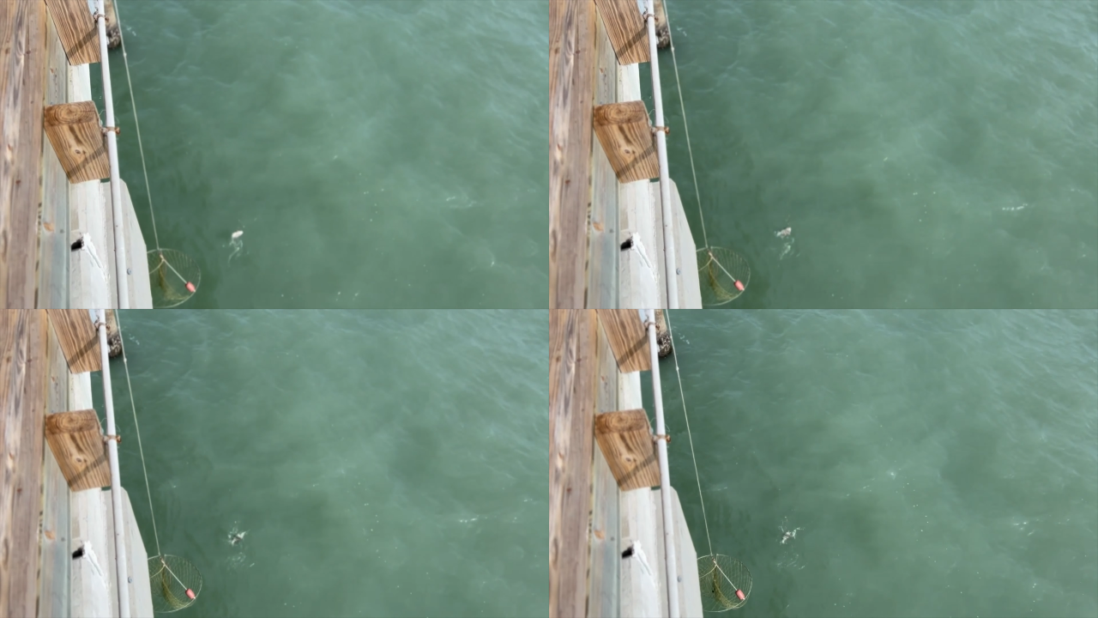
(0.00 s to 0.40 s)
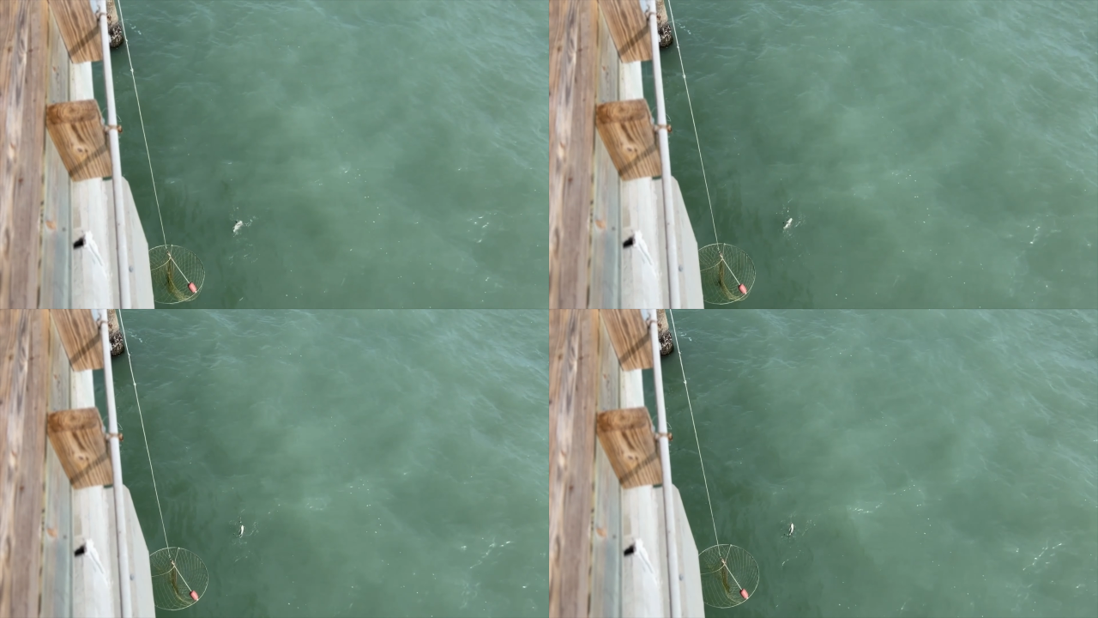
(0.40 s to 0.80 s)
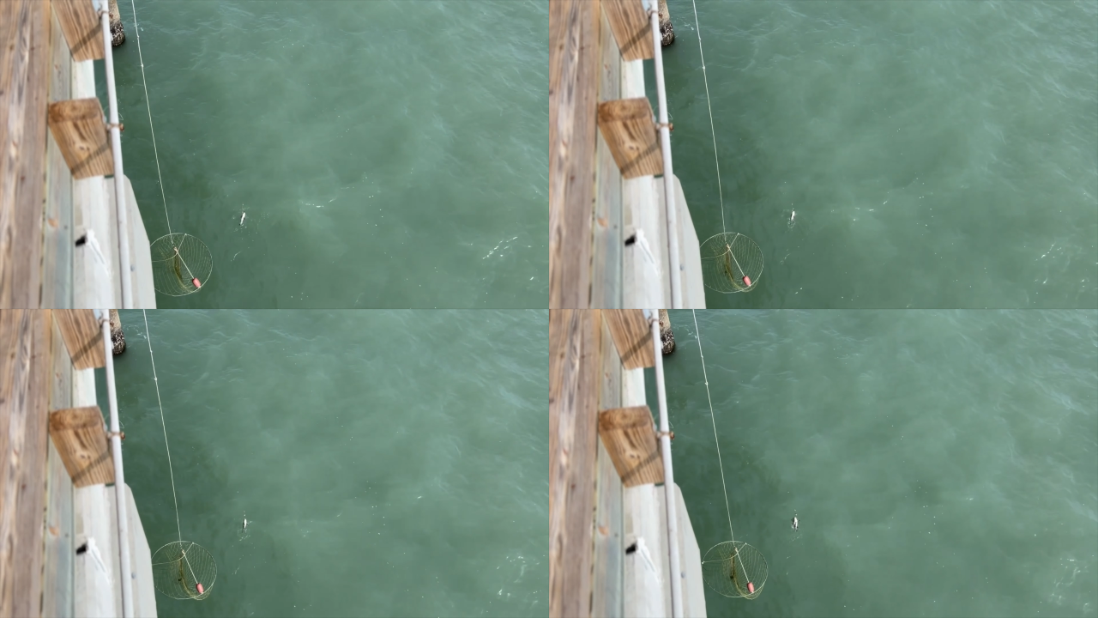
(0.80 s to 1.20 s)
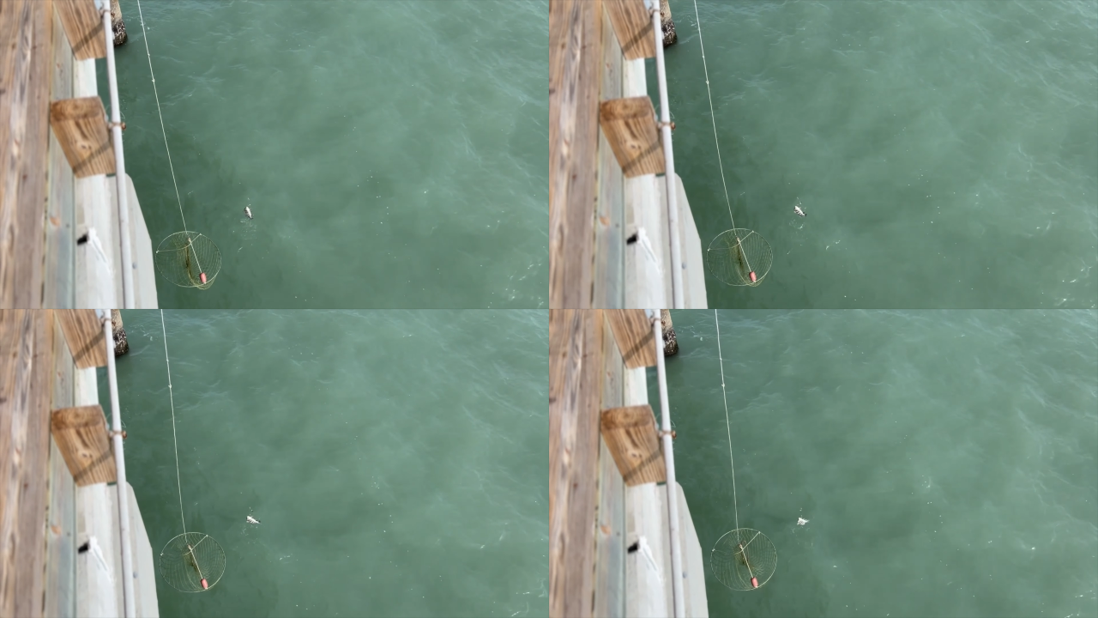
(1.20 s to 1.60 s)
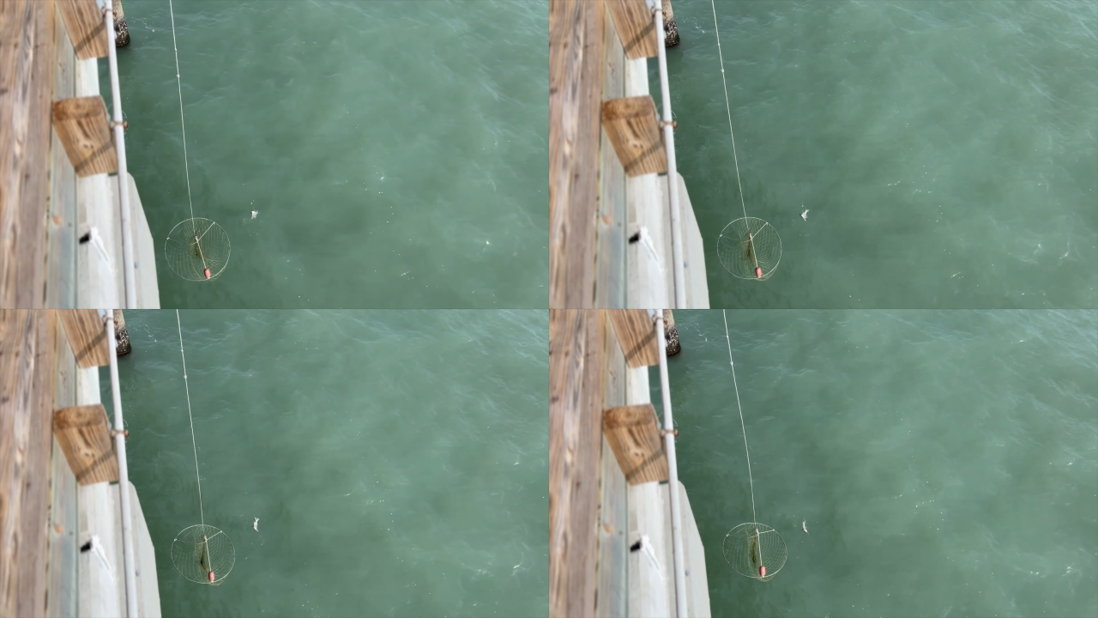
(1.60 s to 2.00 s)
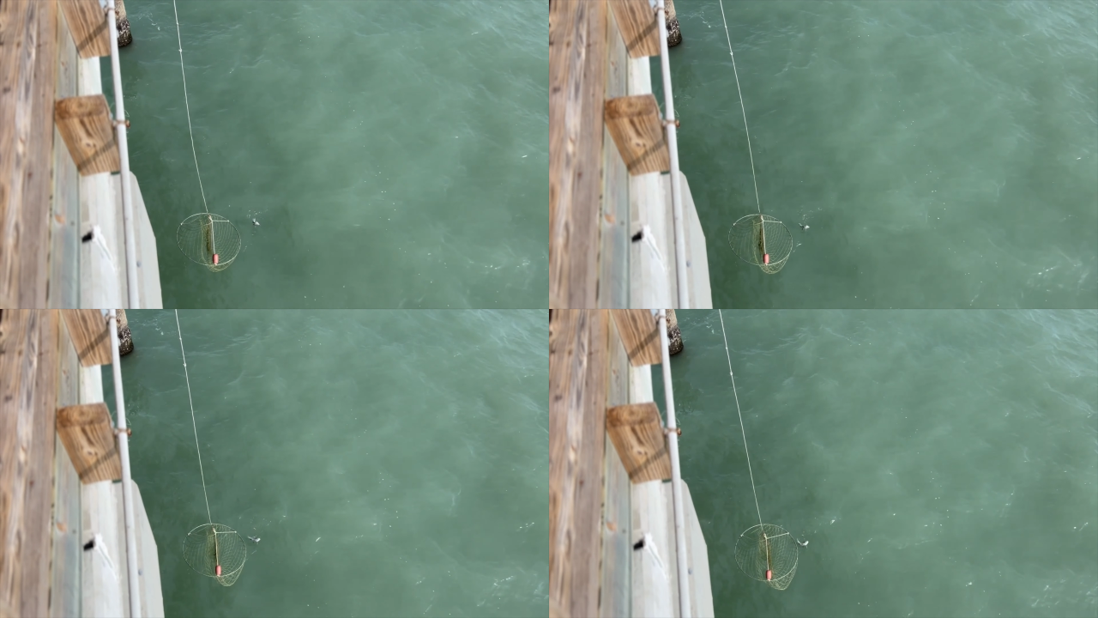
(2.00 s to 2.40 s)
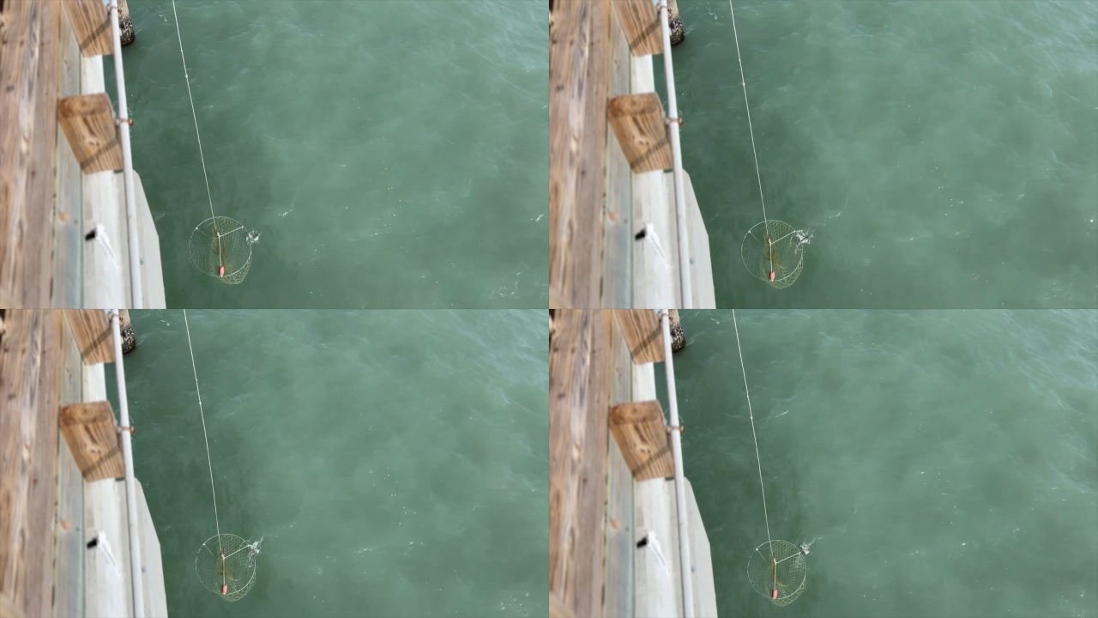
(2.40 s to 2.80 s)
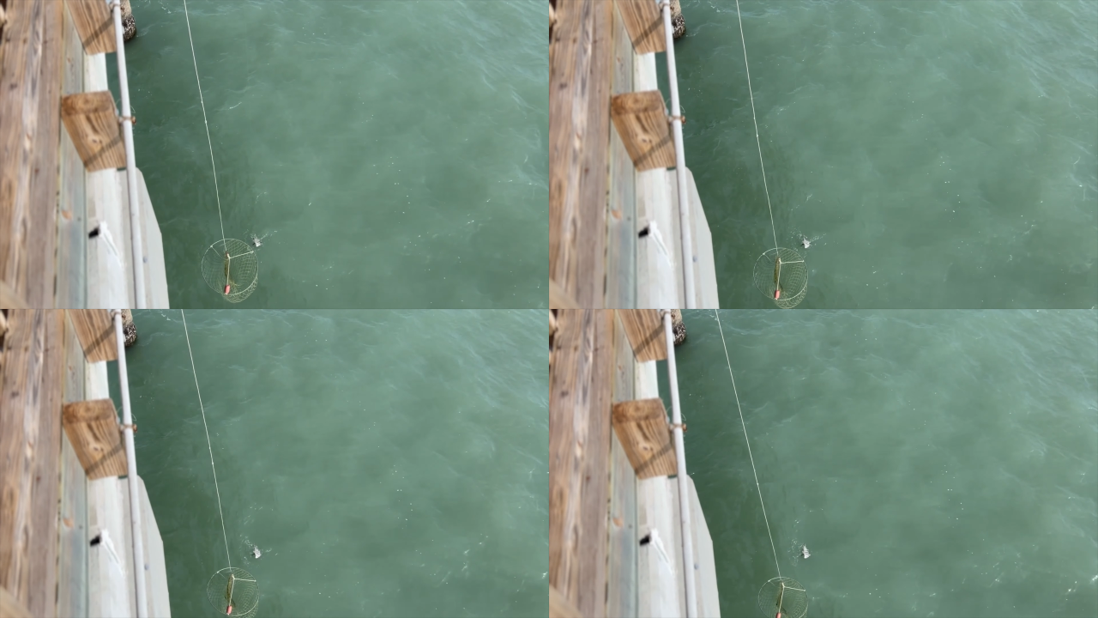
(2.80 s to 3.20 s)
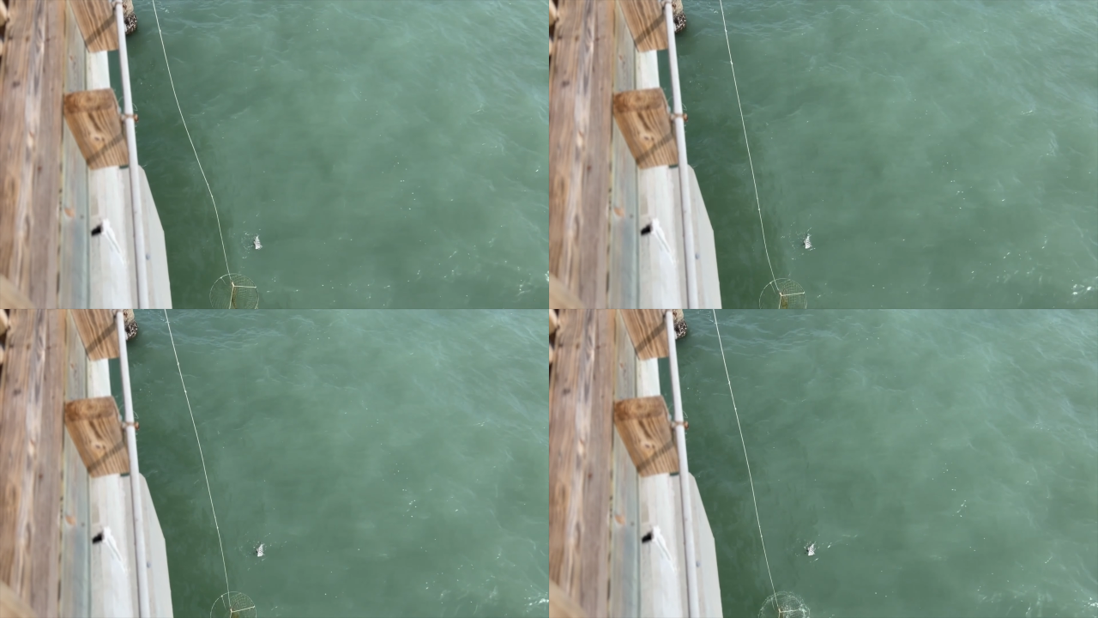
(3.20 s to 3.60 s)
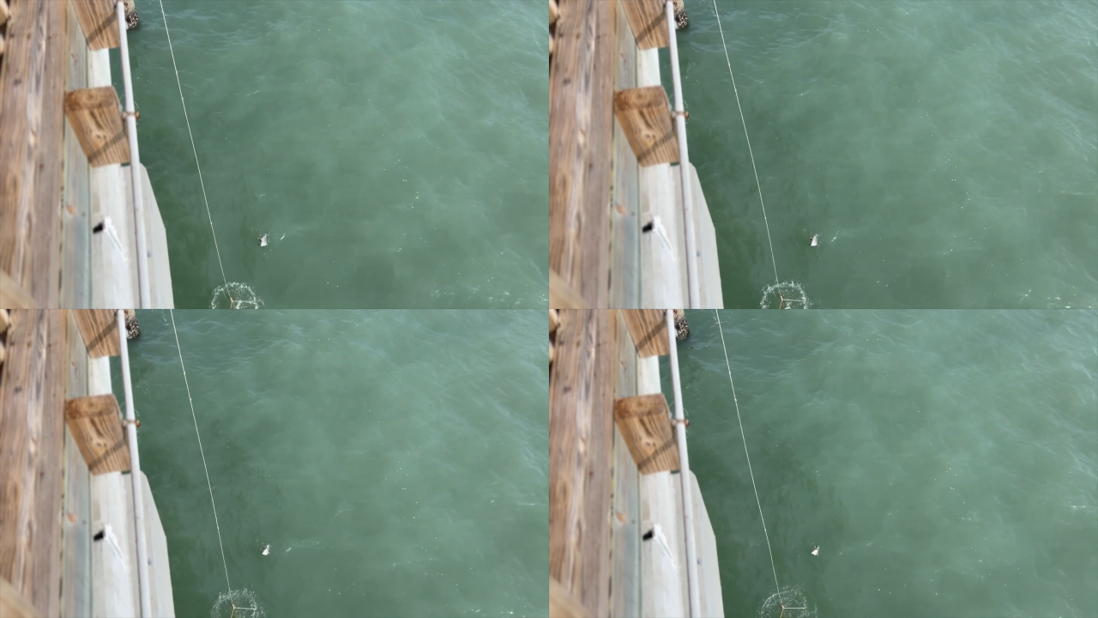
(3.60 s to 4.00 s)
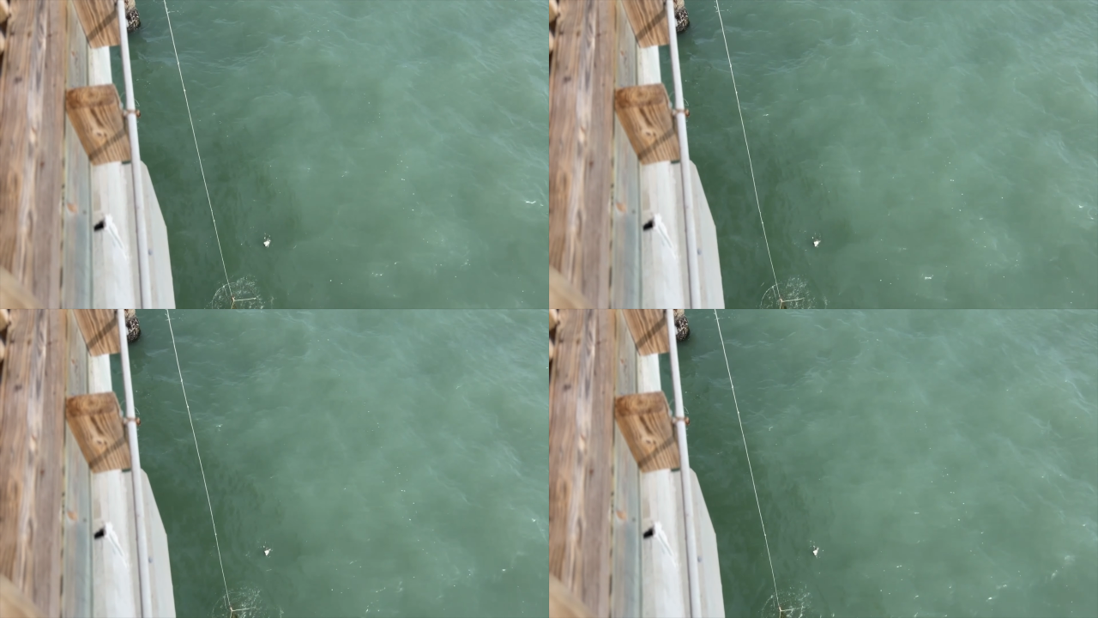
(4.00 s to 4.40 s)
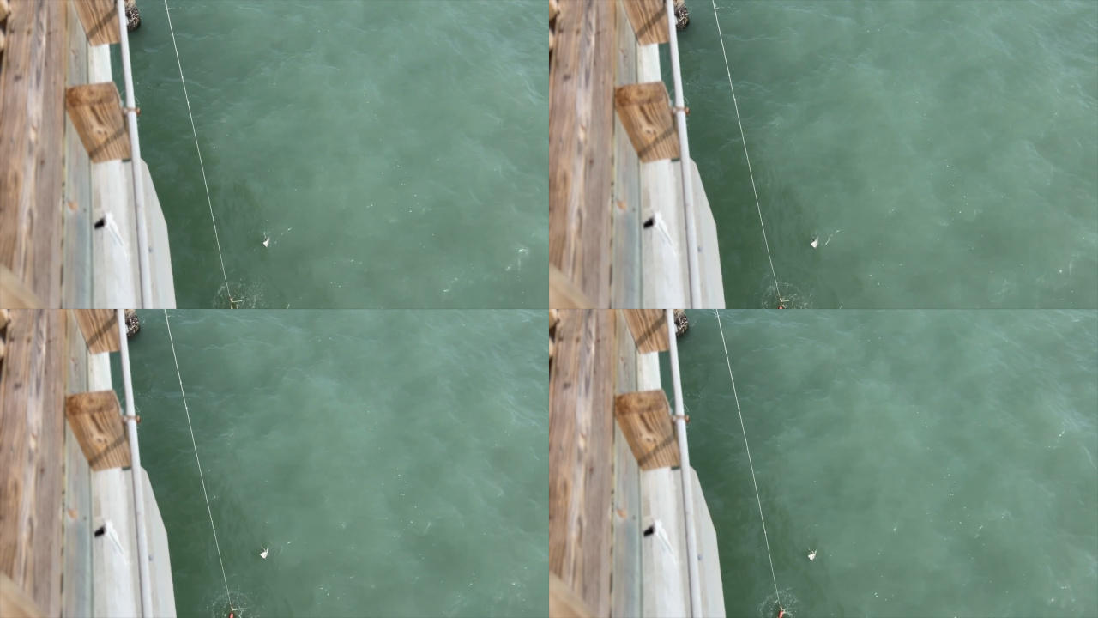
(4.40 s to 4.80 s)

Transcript: (no speaker visible)